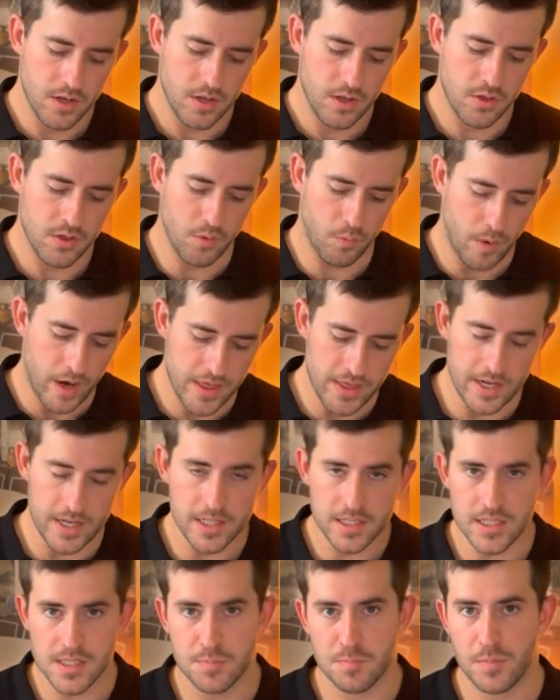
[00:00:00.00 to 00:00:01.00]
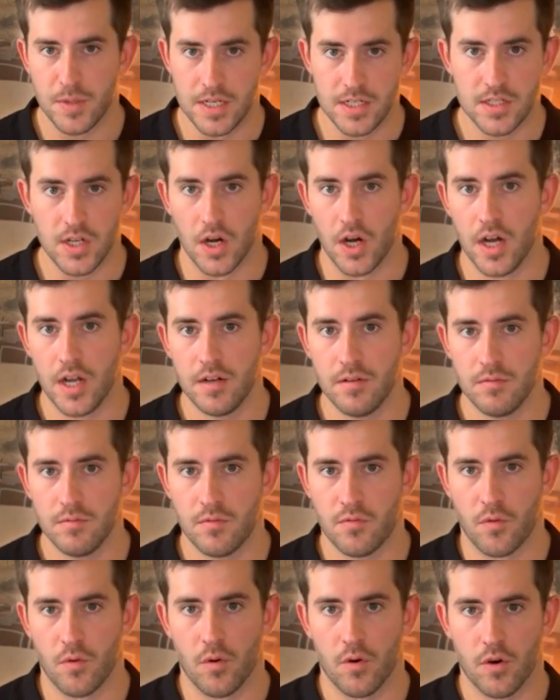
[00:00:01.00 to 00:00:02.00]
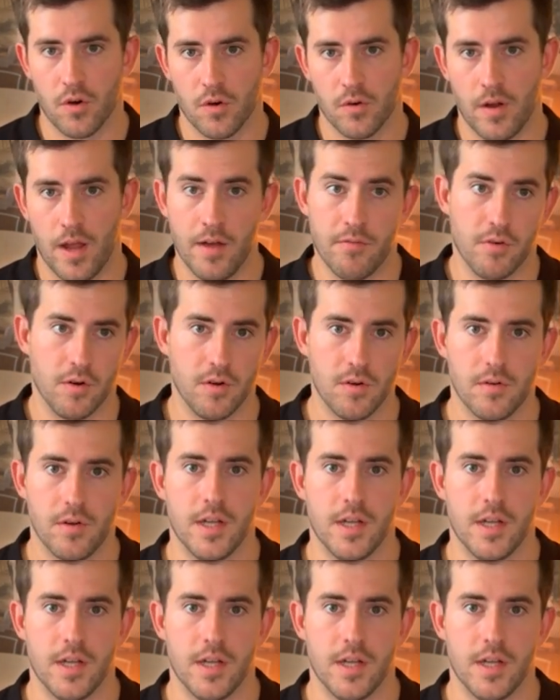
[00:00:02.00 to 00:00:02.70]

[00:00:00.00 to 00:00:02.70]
The way that it has been done forever